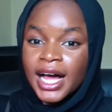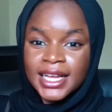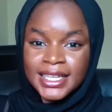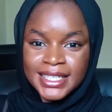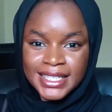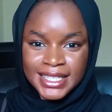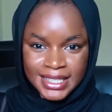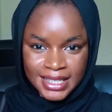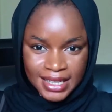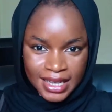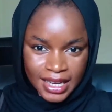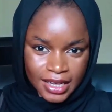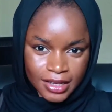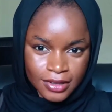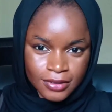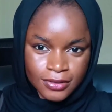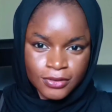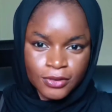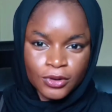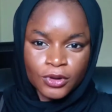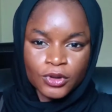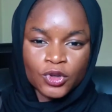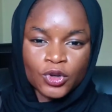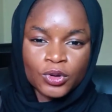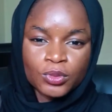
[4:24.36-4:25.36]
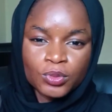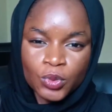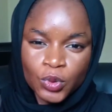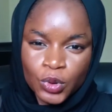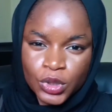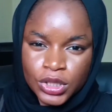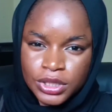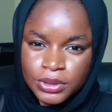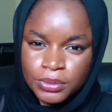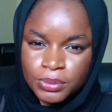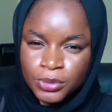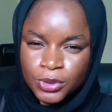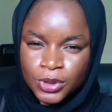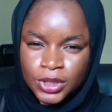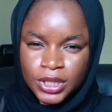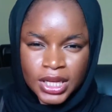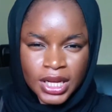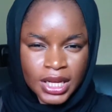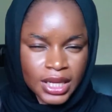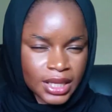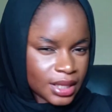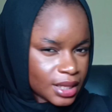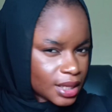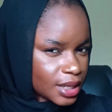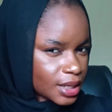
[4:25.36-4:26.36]
aside for your most
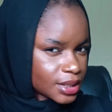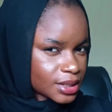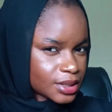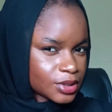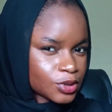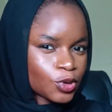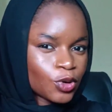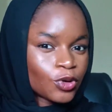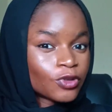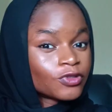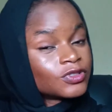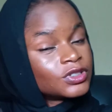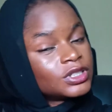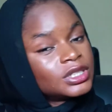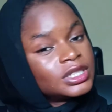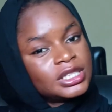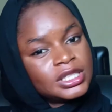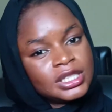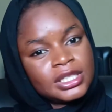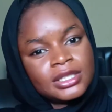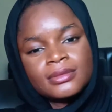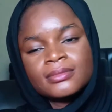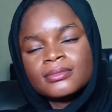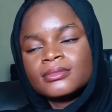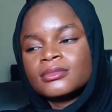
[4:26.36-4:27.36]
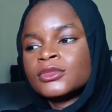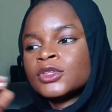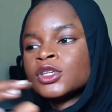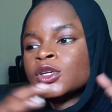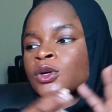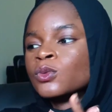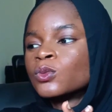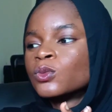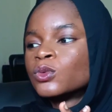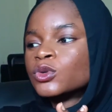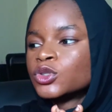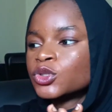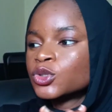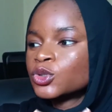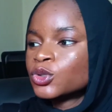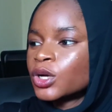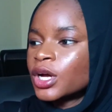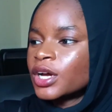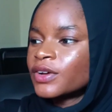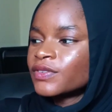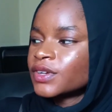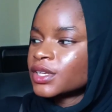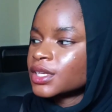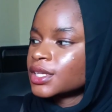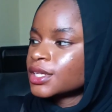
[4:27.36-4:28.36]
important tasks of the day. Once you
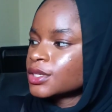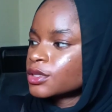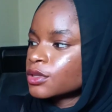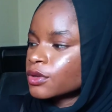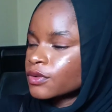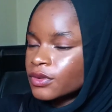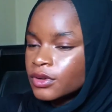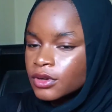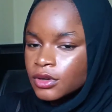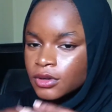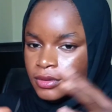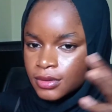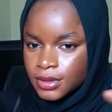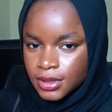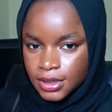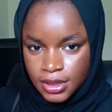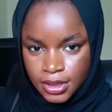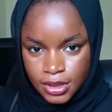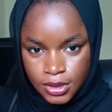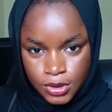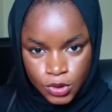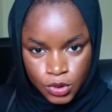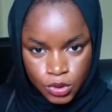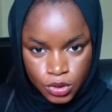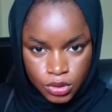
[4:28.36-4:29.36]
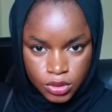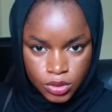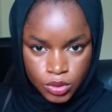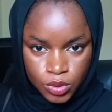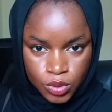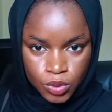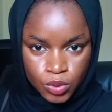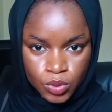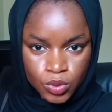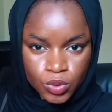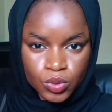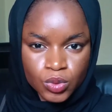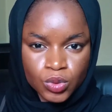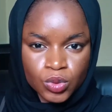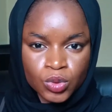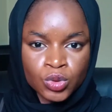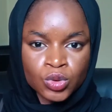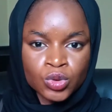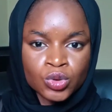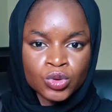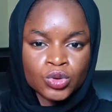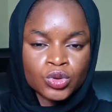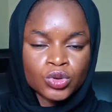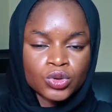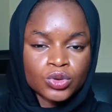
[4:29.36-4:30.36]
have a list of all the things you need to do, you
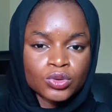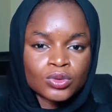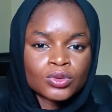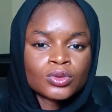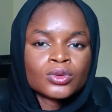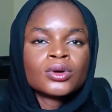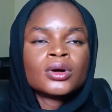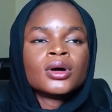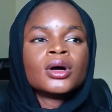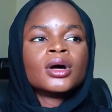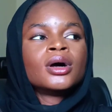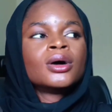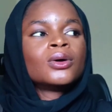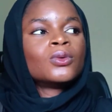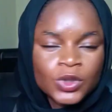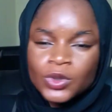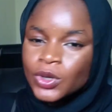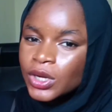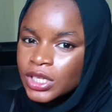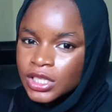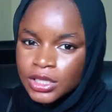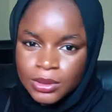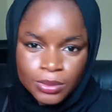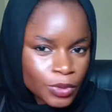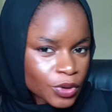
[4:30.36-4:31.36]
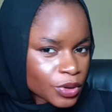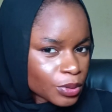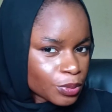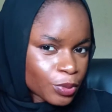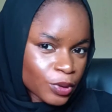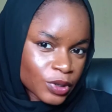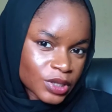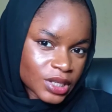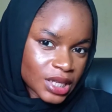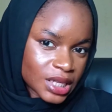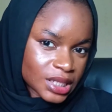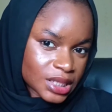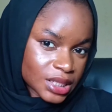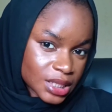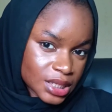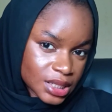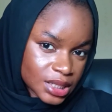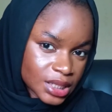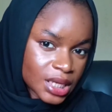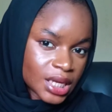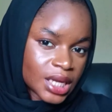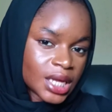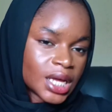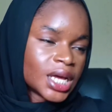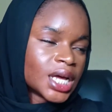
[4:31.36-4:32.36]
should know which one is more
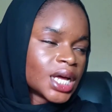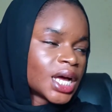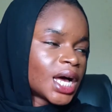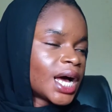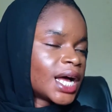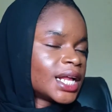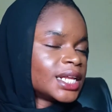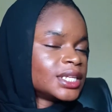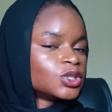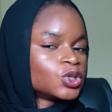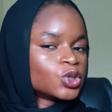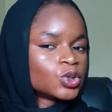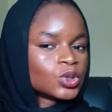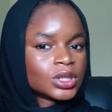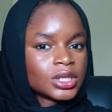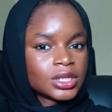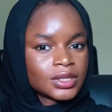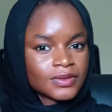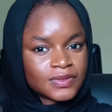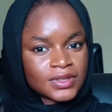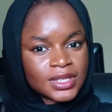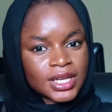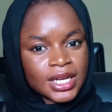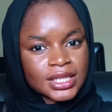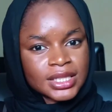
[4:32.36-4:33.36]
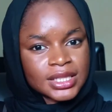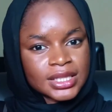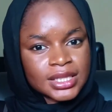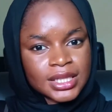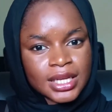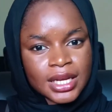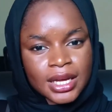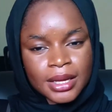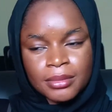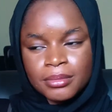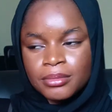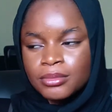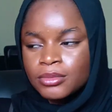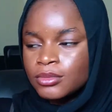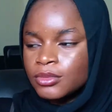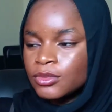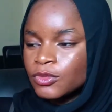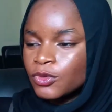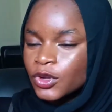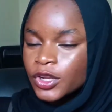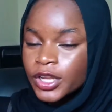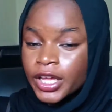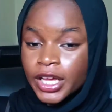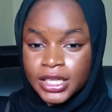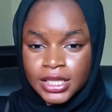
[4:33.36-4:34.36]
important, and you should leave that time,
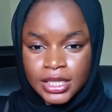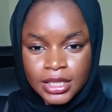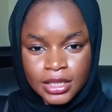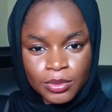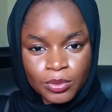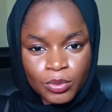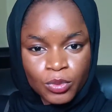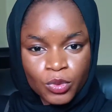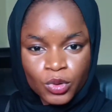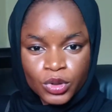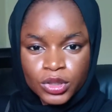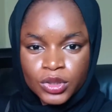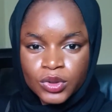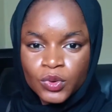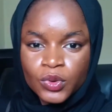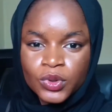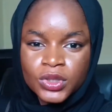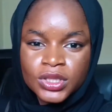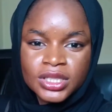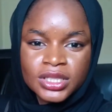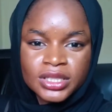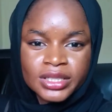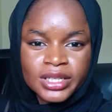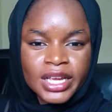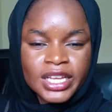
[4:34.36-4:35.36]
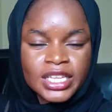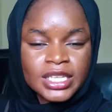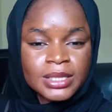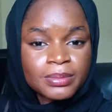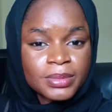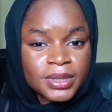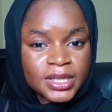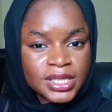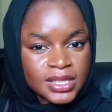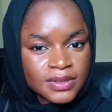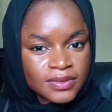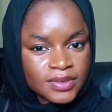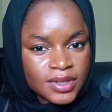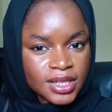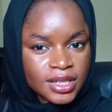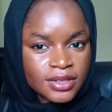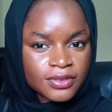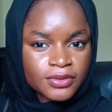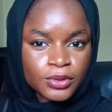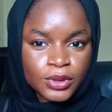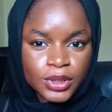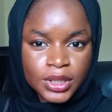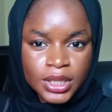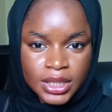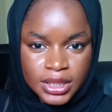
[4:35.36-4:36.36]
whether it's in the morning or in the night, specifically
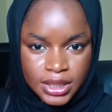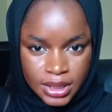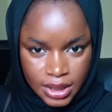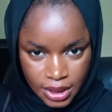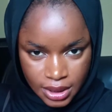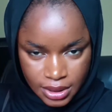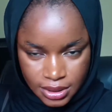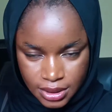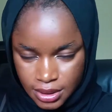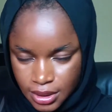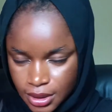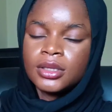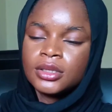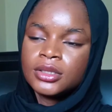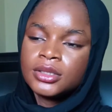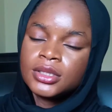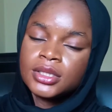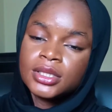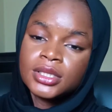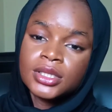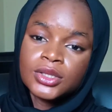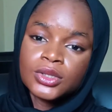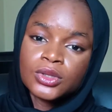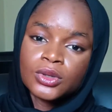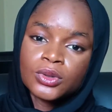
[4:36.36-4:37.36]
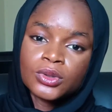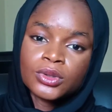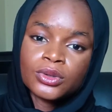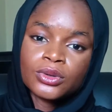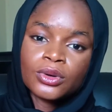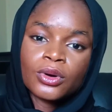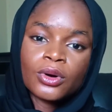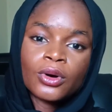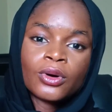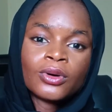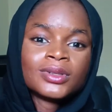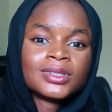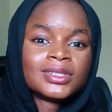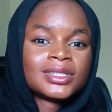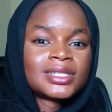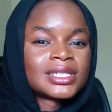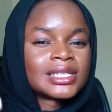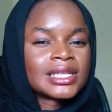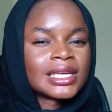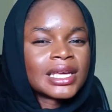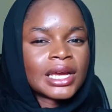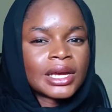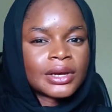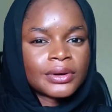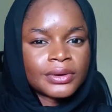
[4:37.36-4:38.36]
for that task. This is also called the
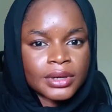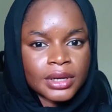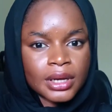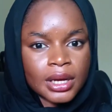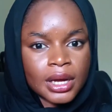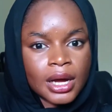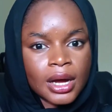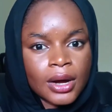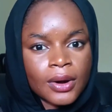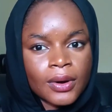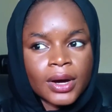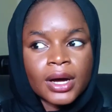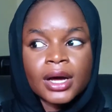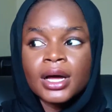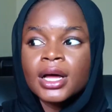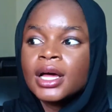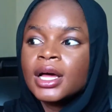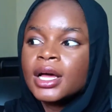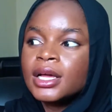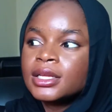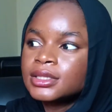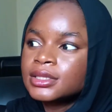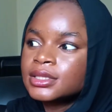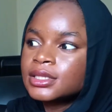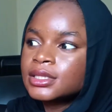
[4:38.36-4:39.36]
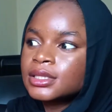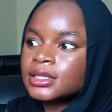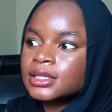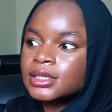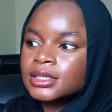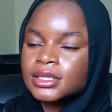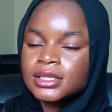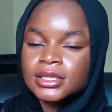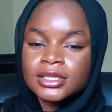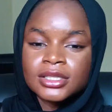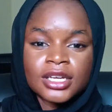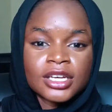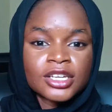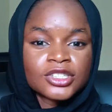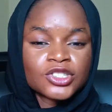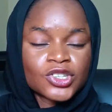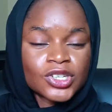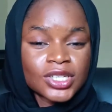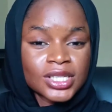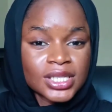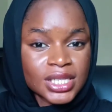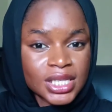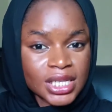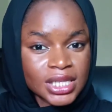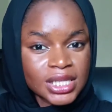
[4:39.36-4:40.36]
scary hour. This is
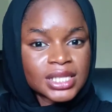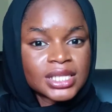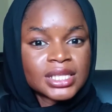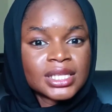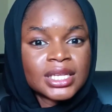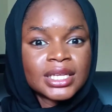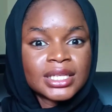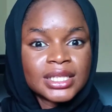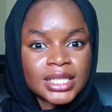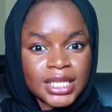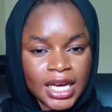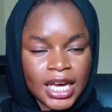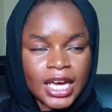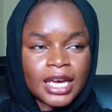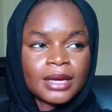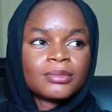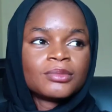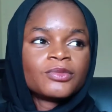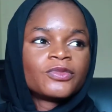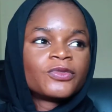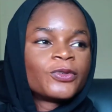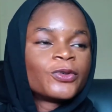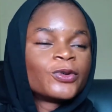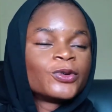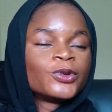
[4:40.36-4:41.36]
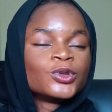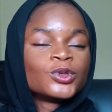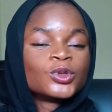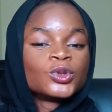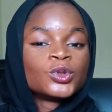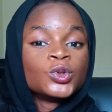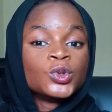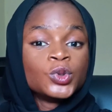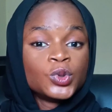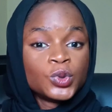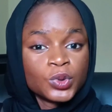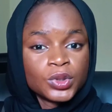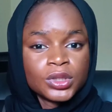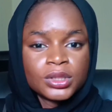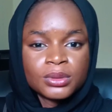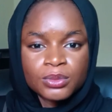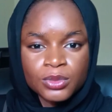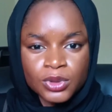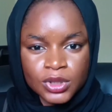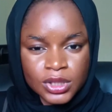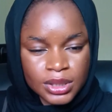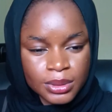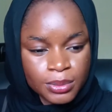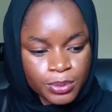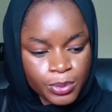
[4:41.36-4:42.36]
just setting a time for you to do the
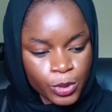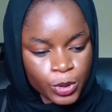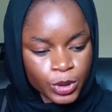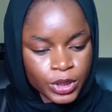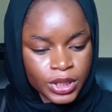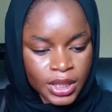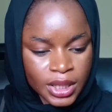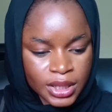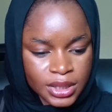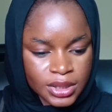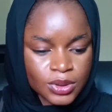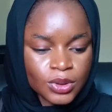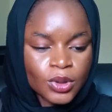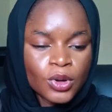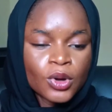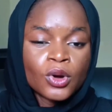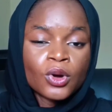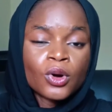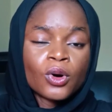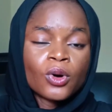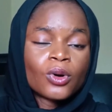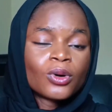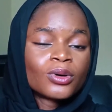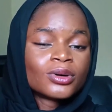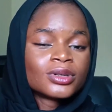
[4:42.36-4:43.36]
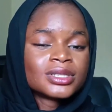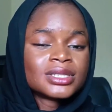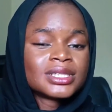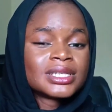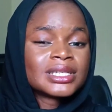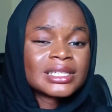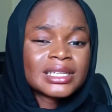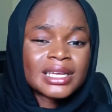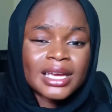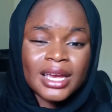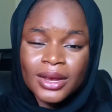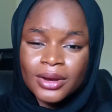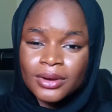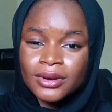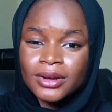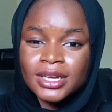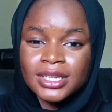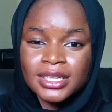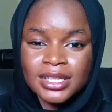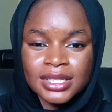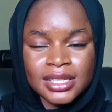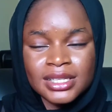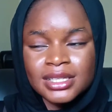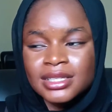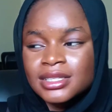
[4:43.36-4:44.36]
most important or the
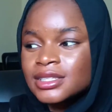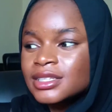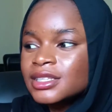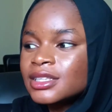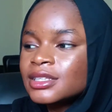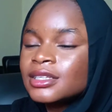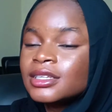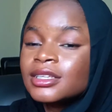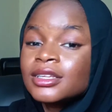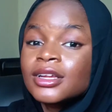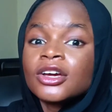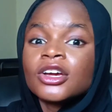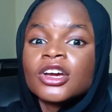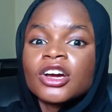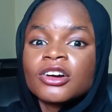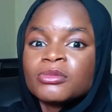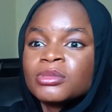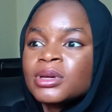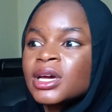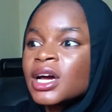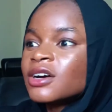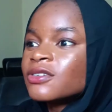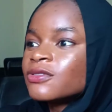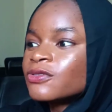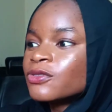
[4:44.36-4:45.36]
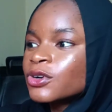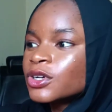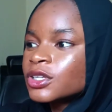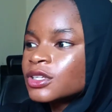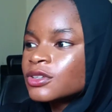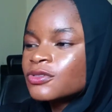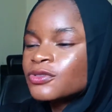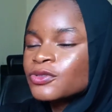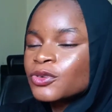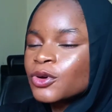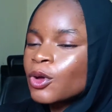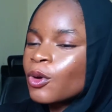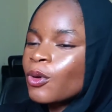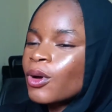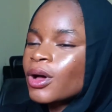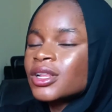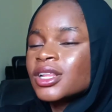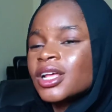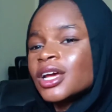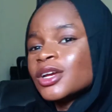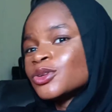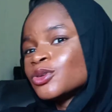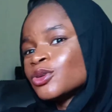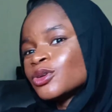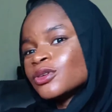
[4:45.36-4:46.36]
scariest thing, the thing that you have been avoiding for a while
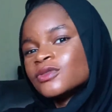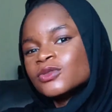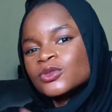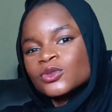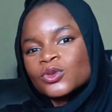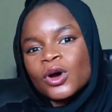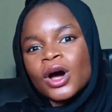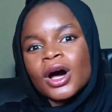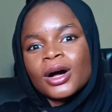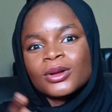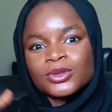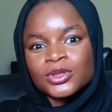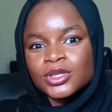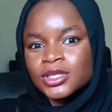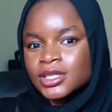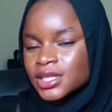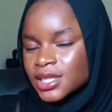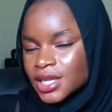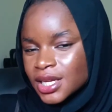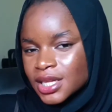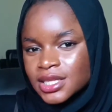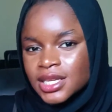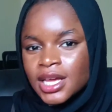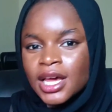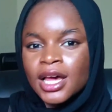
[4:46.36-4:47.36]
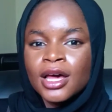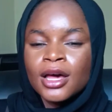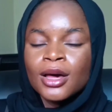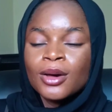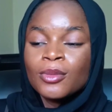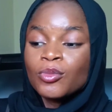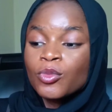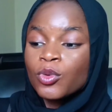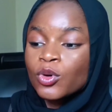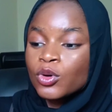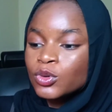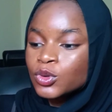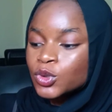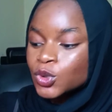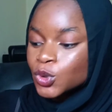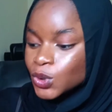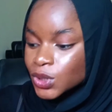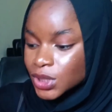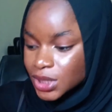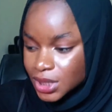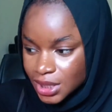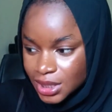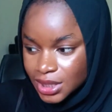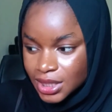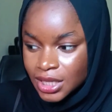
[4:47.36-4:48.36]
that you don't even know how to start. But you
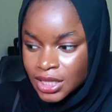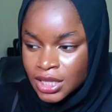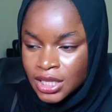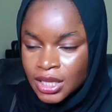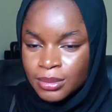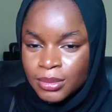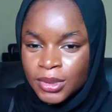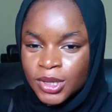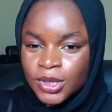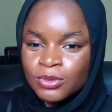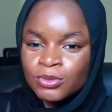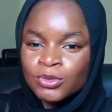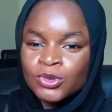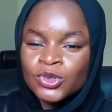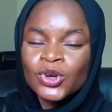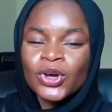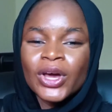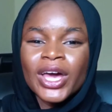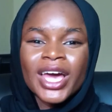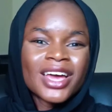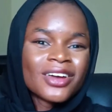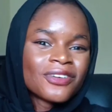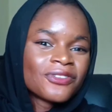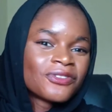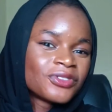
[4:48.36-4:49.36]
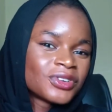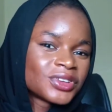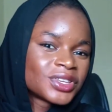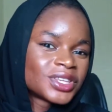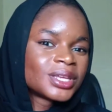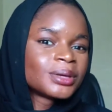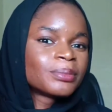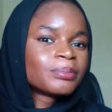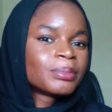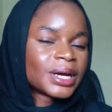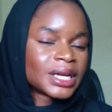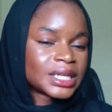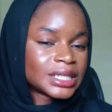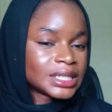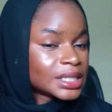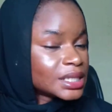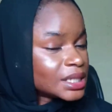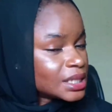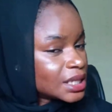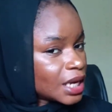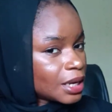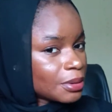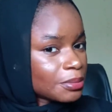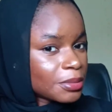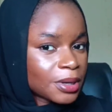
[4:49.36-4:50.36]
set that time and you know every day by this
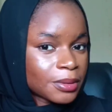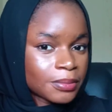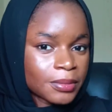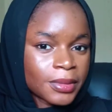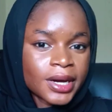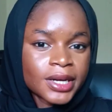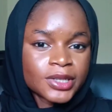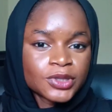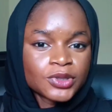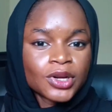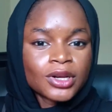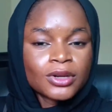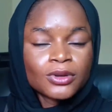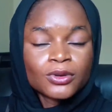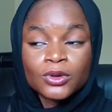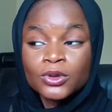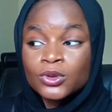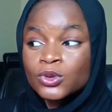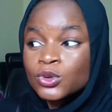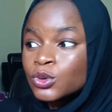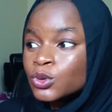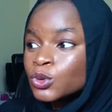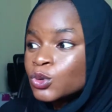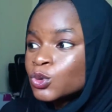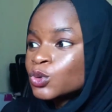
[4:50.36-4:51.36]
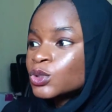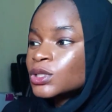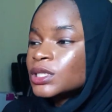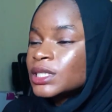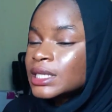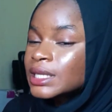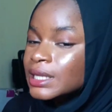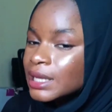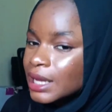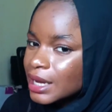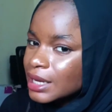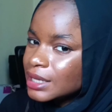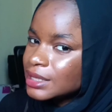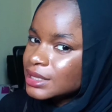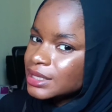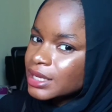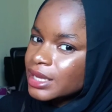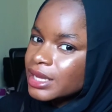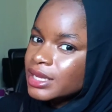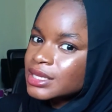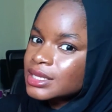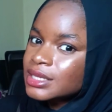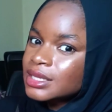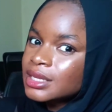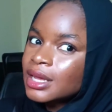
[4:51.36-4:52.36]
time I'm actually going to do the task
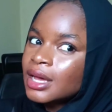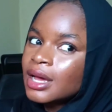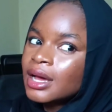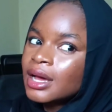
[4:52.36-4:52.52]
that is